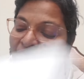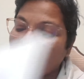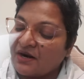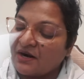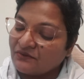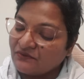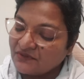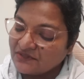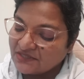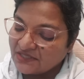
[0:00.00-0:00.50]

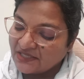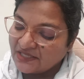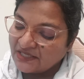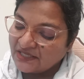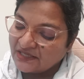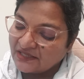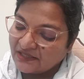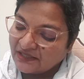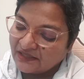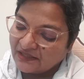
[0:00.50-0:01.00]
What was
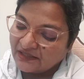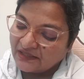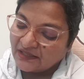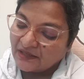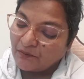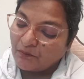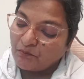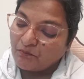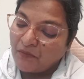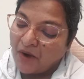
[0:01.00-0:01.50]
here?
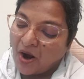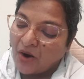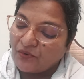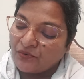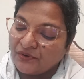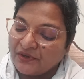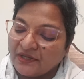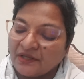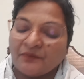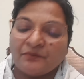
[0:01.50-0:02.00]
Here
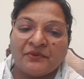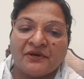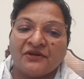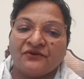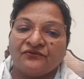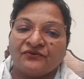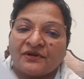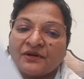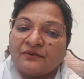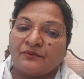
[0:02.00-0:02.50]
bounding
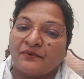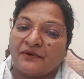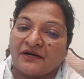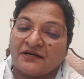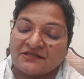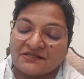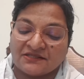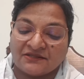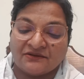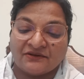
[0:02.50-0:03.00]
peripheral
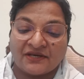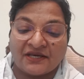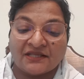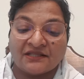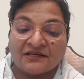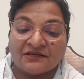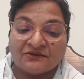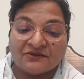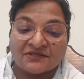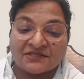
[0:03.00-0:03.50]
pulse. Okay,
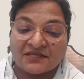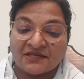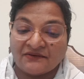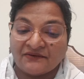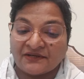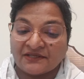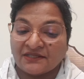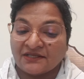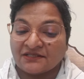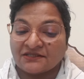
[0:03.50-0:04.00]
that was
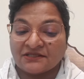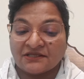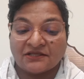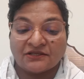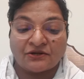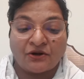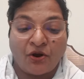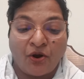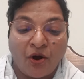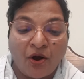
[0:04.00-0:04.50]
given. That's
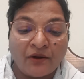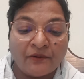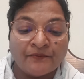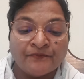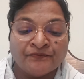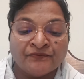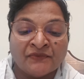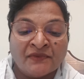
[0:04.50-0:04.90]
wrong.